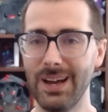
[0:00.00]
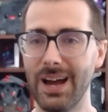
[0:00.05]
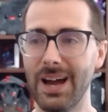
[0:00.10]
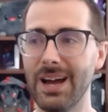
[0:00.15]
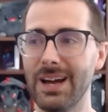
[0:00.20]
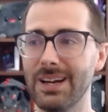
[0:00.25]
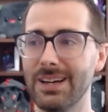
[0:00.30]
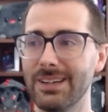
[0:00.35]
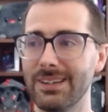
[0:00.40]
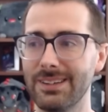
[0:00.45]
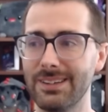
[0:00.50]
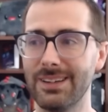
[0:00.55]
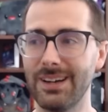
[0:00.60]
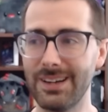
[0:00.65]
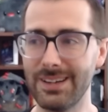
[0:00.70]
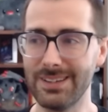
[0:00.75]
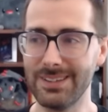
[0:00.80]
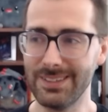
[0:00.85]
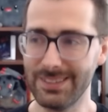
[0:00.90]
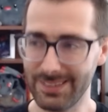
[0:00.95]
and
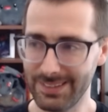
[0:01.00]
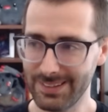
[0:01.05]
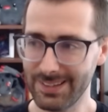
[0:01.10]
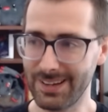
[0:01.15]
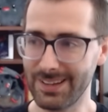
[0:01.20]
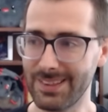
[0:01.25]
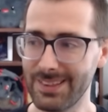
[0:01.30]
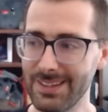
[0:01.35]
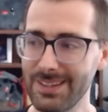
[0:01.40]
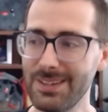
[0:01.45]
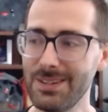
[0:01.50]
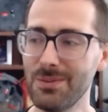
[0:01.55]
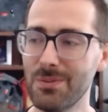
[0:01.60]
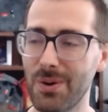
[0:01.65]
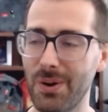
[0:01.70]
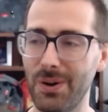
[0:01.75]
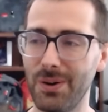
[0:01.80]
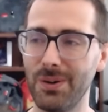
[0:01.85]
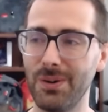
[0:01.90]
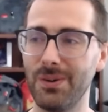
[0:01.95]
I think you
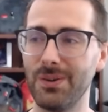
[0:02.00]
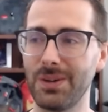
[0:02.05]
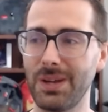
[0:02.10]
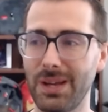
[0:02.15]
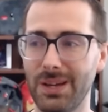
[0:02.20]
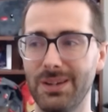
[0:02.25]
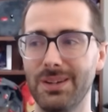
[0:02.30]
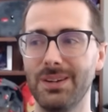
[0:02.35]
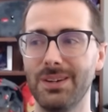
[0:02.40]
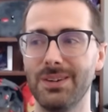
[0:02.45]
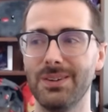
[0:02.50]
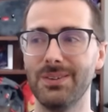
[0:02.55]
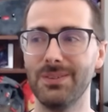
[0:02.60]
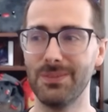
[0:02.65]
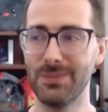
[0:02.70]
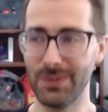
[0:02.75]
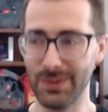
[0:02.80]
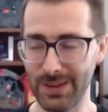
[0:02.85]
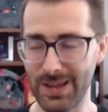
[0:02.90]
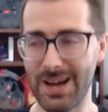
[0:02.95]
all can
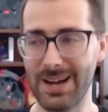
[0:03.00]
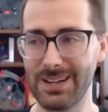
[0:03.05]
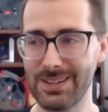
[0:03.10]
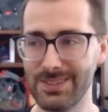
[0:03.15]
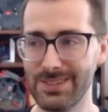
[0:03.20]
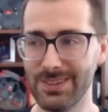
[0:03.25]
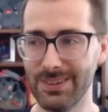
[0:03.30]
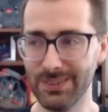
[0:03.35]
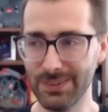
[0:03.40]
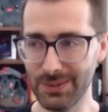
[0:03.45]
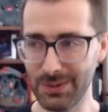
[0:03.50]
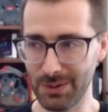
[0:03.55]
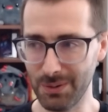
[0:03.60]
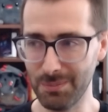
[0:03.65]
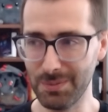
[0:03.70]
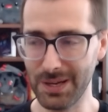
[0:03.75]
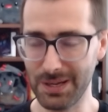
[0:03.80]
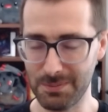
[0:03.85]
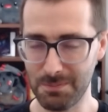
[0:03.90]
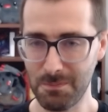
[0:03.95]
relax a little
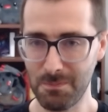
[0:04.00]
bit.